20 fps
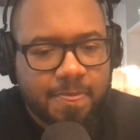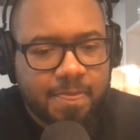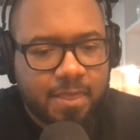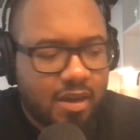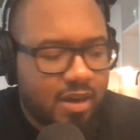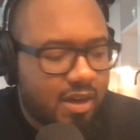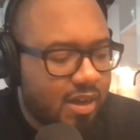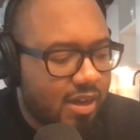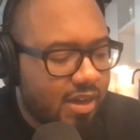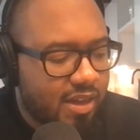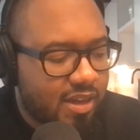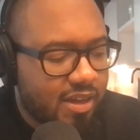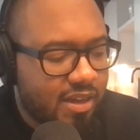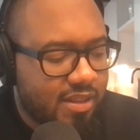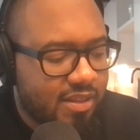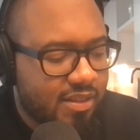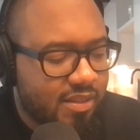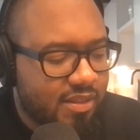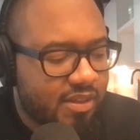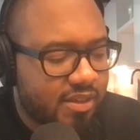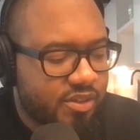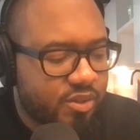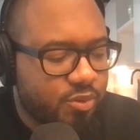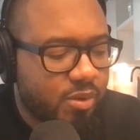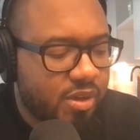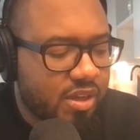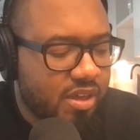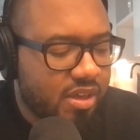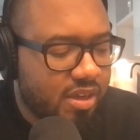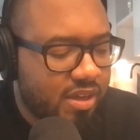uh, this
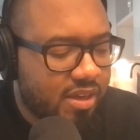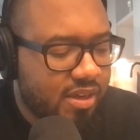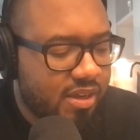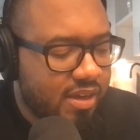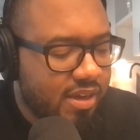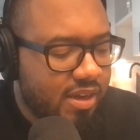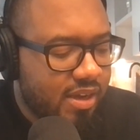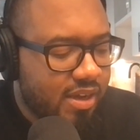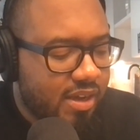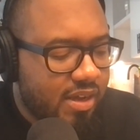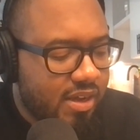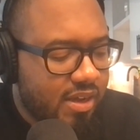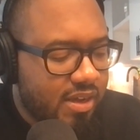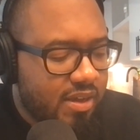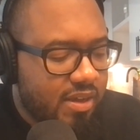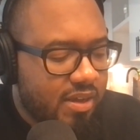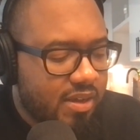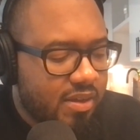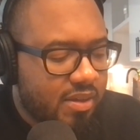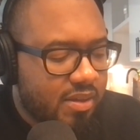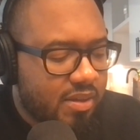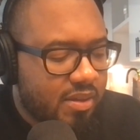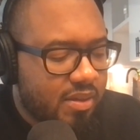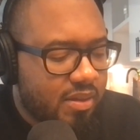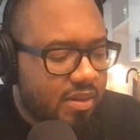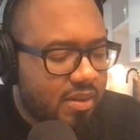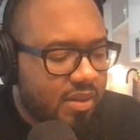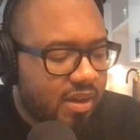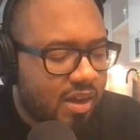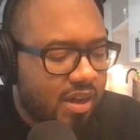week
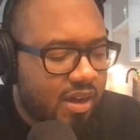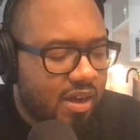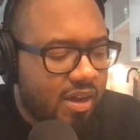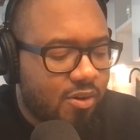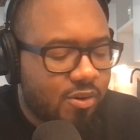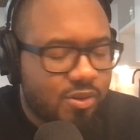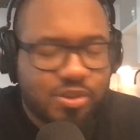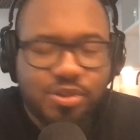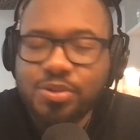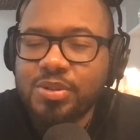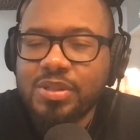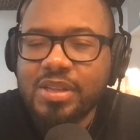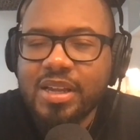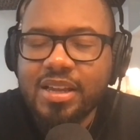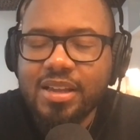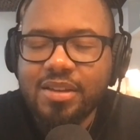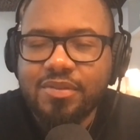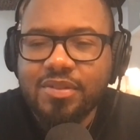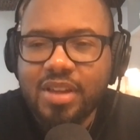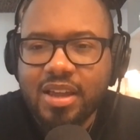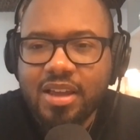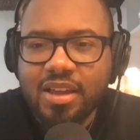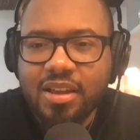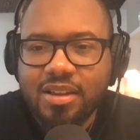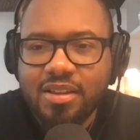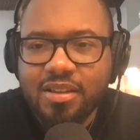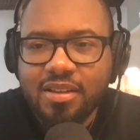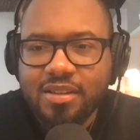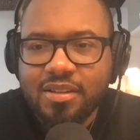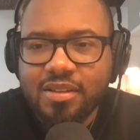uh, on Tuesday evening,
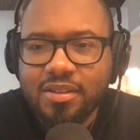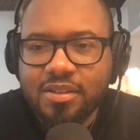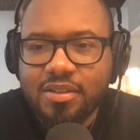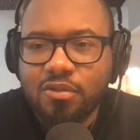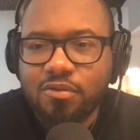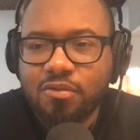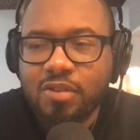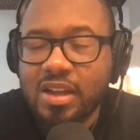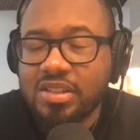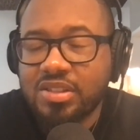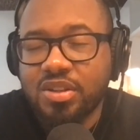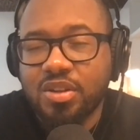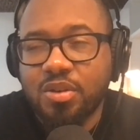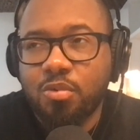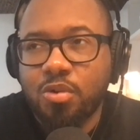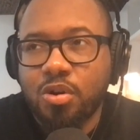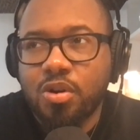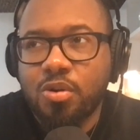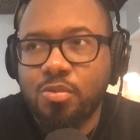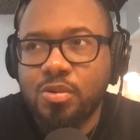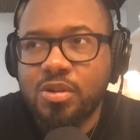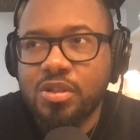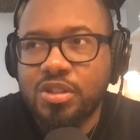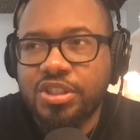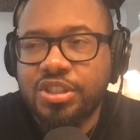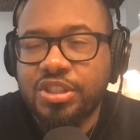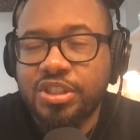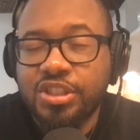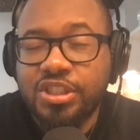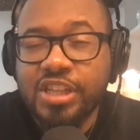the wrestling world was
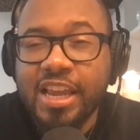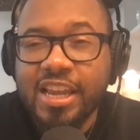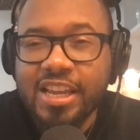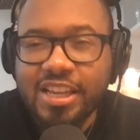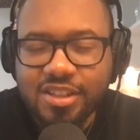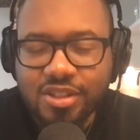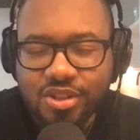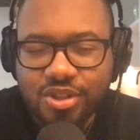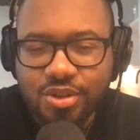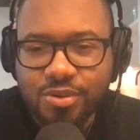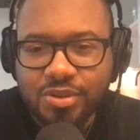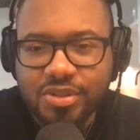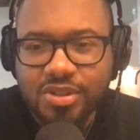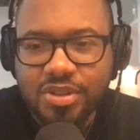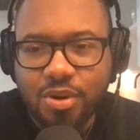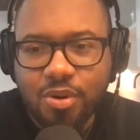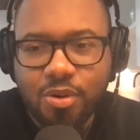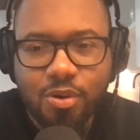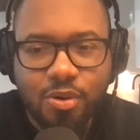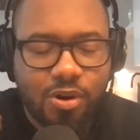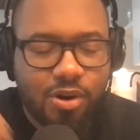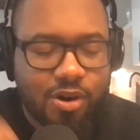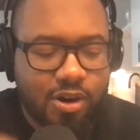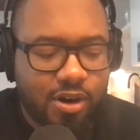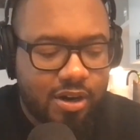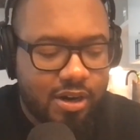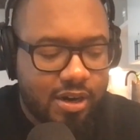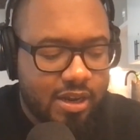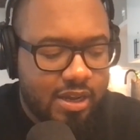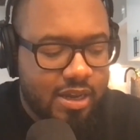shaken to its core
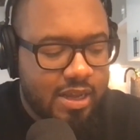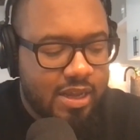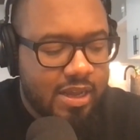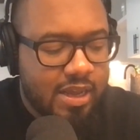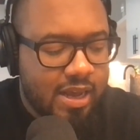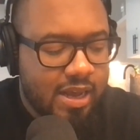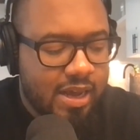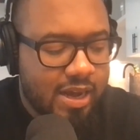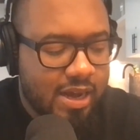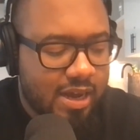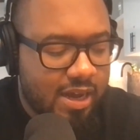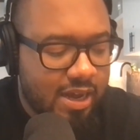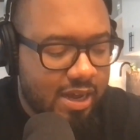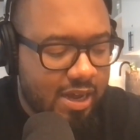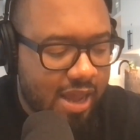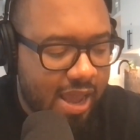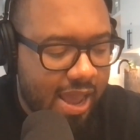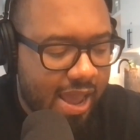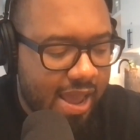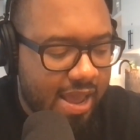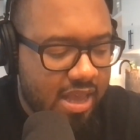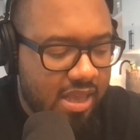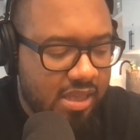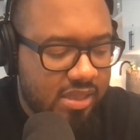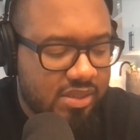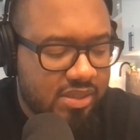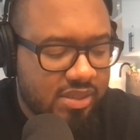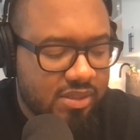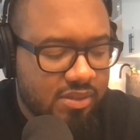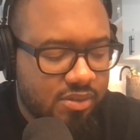uh,
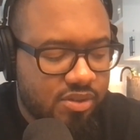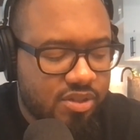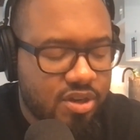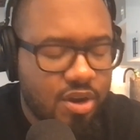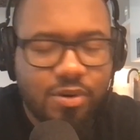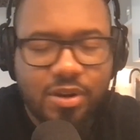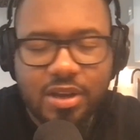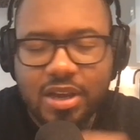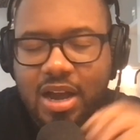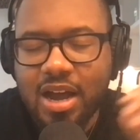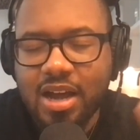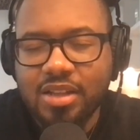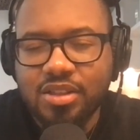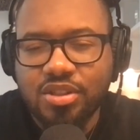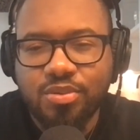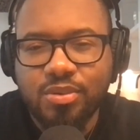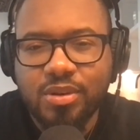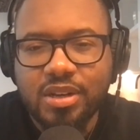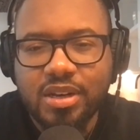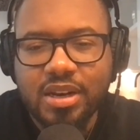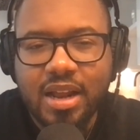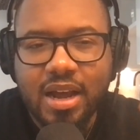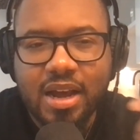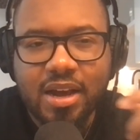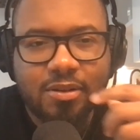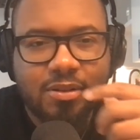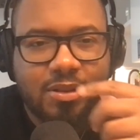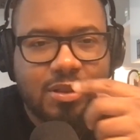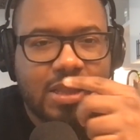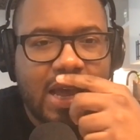as Tony Khan tweeted
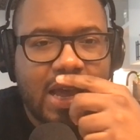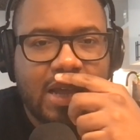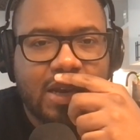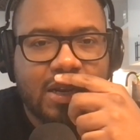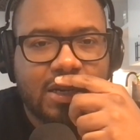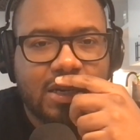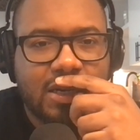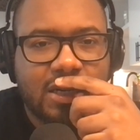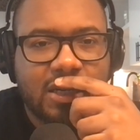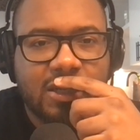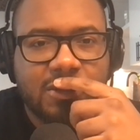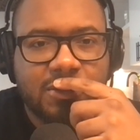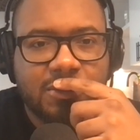out that uh,